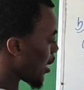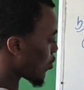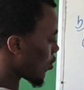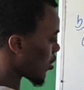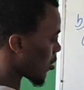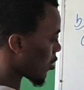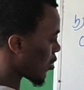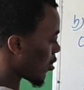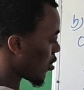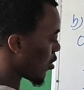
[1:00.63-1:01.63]
plus what?
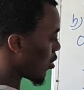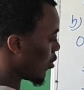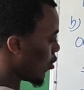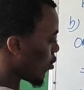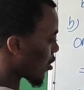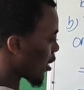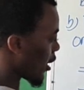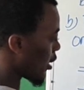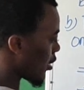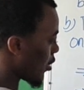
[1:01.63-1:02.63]
Log
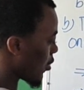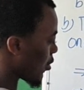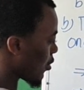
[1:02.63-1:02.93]
10